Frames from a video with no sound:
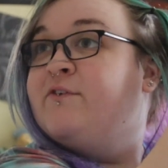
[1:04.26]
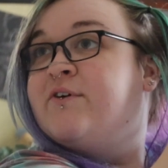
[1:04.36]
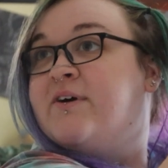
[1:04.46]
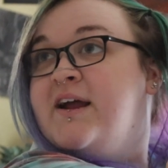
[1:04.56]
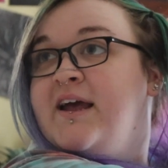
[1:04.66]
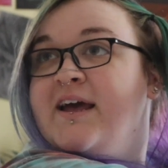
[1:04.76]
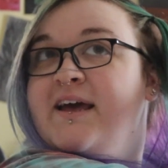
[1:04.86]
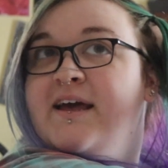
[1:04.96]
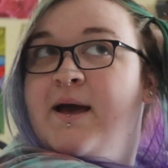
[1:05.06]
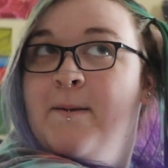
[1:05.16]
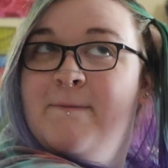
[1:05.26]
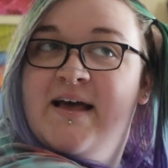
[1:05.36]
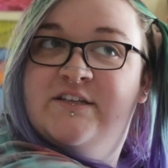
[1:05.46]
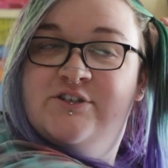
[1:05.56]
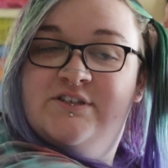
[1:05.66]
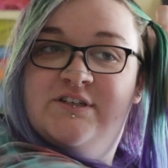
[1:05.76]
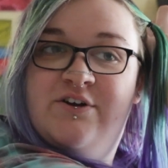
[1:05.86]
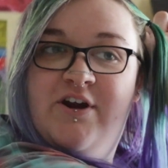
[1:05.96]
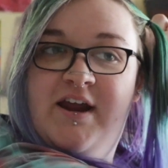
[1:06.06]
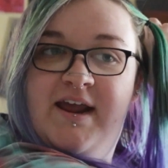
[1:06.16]
for a master's
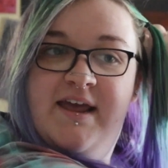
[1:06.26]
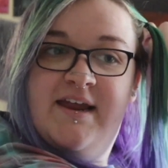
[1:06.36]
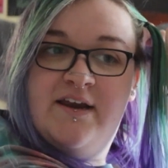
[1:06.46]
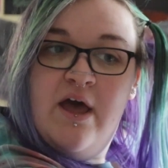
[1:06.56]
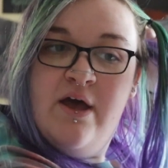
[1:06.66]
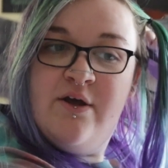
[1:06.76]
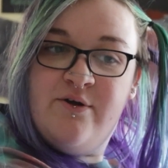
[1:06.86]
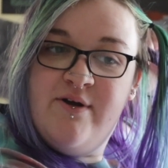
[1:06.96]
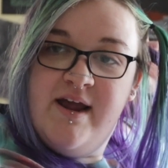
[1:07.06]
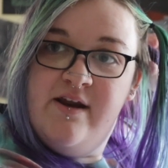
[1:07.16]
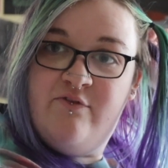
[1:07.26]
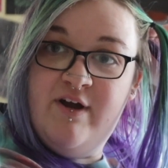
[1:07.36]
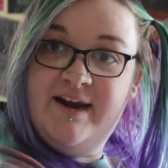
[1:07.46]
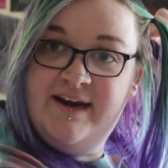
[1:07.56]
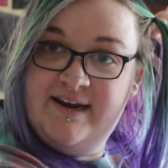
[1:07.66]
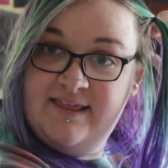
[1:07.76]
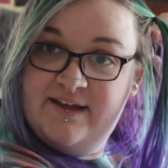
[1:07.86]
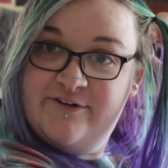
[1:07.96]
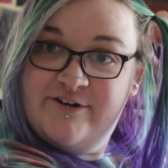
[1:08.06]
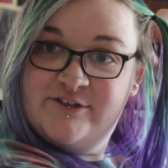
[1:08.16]
degree in creative writing and
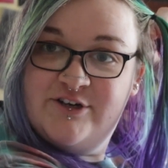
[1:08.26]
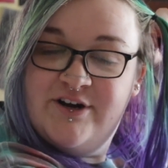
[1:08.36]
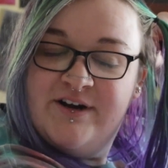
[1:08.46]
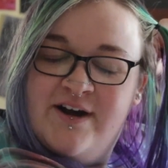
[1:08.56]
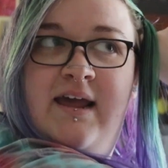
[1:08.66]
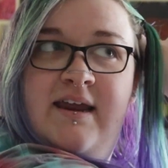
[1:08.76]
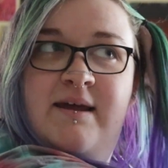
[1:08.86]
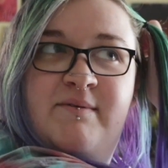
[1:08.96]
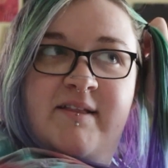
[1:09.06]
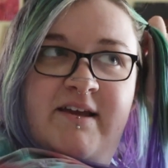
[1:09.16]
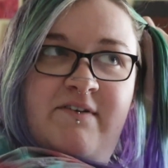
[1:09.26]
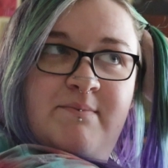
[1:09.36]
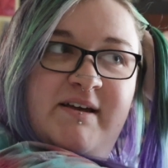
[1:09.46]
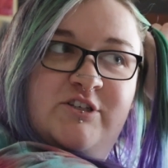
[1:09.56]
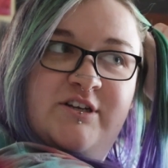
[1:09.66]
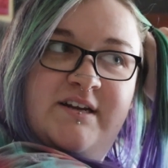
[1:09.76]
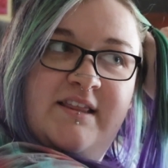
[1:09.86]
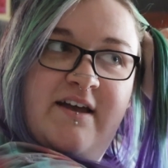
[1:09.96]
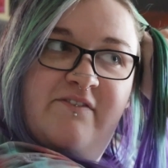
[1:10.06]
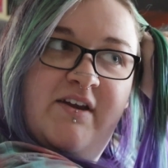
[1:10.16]
literature. And I believe I mentioned
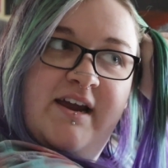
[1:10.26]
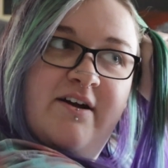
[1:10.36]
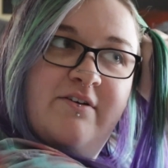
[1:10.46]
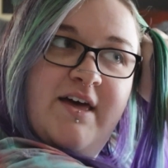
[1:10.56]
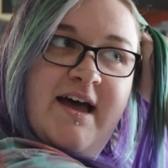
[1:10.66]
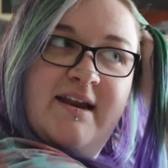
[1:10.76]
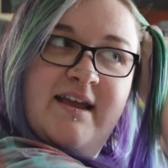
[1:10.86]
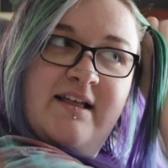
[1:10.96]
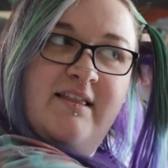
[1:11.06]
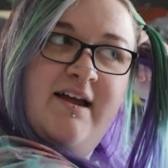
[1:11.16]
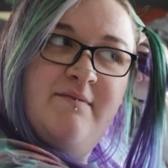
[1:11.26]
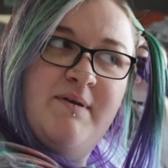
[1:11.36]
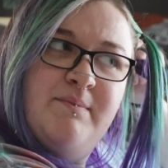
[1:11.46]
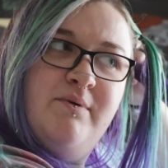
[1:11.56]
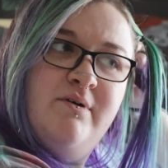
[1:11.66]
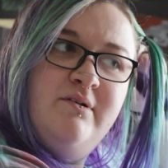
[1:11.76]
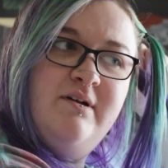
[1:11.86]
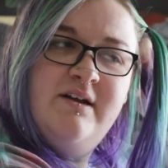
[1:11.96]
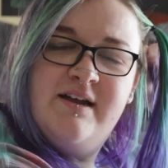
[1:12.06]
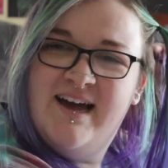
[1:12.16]
in that video that a lot of
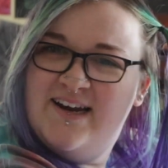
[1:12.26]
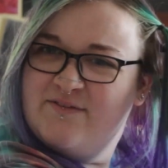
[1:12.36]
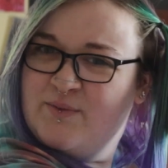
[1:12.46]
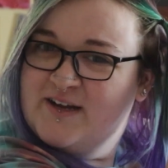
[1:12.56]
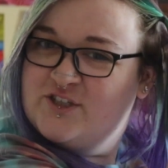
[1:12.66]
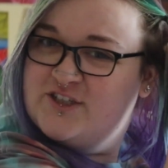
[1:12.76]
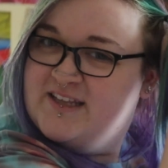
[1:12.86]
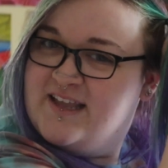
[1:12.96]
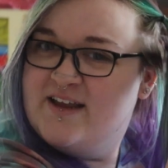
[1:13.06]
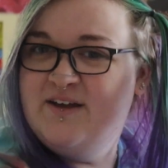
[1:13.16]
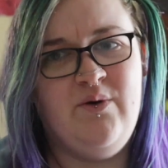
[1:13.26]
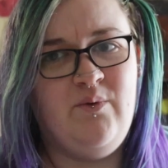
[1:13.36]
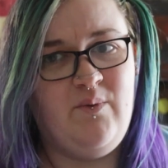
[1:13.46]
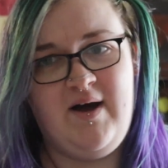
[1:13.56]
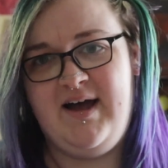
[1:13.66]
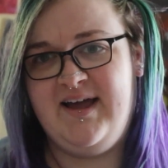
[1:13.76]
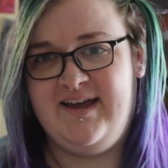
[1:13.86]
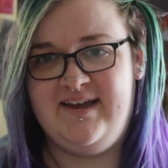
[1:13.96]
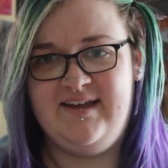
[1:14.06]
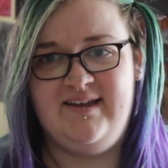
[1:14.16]
people kind of question, like,
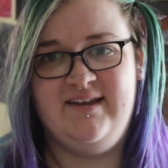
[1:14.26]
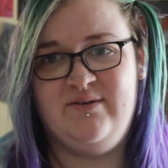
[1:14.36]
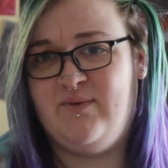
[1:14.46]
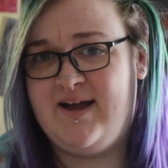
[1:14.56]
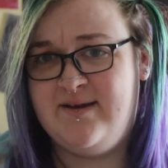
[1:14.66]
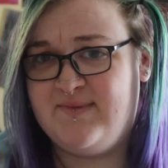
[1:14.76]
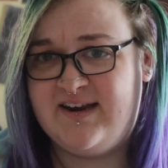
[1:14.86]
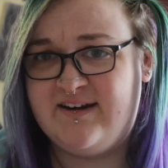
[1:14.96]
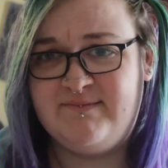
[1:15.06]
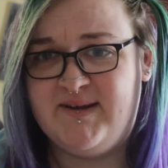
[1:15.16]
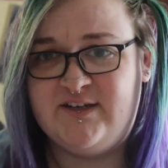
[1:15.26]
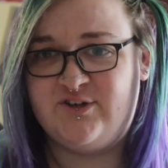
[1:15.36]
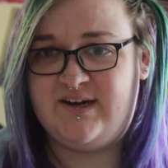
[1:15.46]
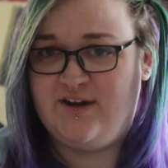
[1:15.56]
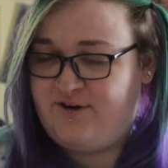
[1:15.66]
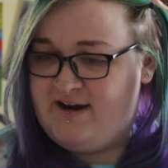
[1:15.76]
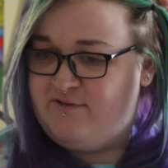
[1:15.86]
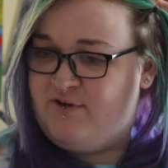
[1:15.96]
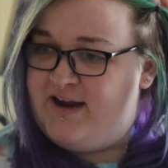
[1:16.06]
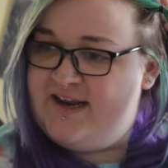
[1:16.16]
why am I majoring in
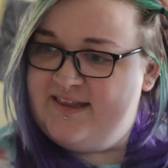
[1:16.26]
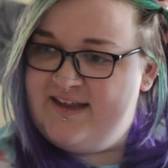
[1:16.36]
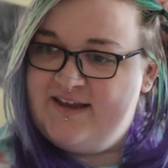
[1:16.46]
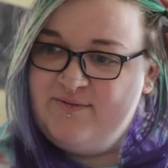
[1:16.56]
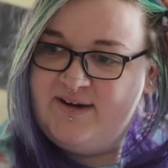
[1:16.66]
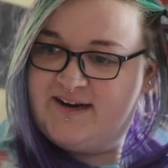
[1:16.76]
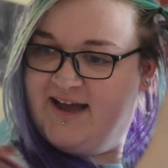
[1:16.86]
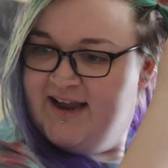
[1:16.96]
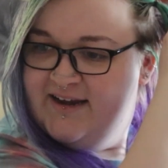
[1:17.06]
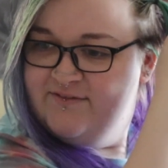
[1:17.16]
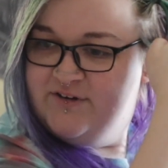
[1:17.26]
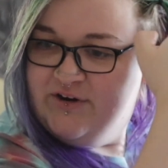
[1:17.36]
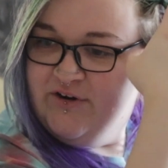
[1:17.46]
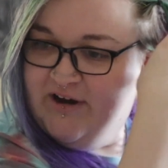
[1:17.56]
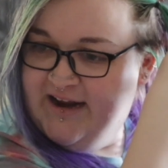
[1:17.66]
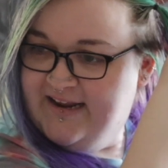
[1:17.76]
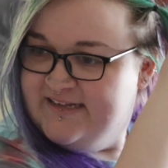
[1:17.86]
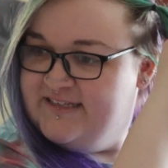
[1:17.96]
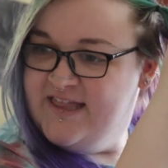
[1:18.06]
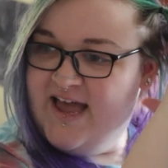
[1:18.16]
creative writing? Like, what kind of degree
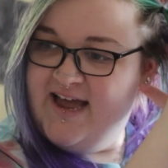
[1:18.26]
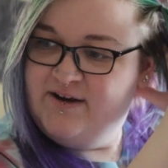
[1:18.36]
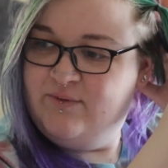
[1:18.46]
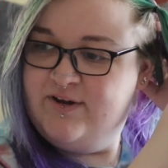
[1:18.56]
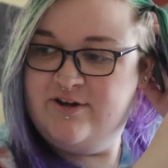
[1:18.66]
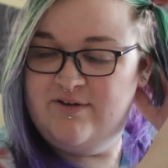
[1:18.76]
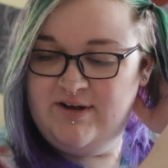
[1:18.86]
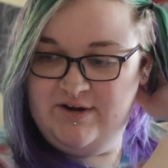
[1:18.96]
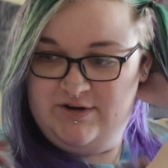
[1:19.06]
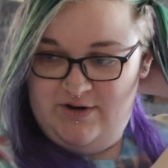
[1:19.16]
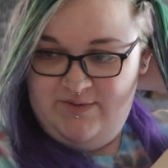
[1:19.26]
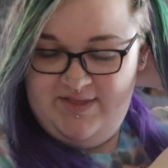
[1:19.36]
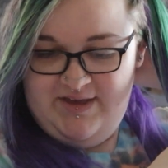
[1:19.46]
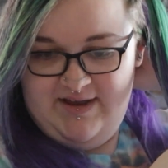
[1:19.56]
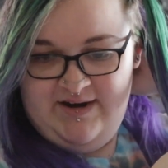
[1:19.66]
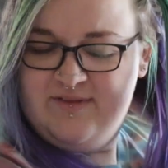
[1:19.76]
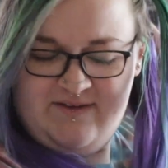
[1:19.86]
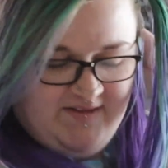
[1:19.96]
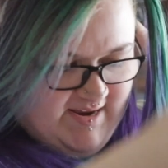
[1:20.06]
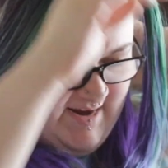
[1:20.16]
is that? What are you gonna do with it?
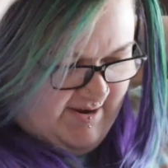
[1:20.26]
Move that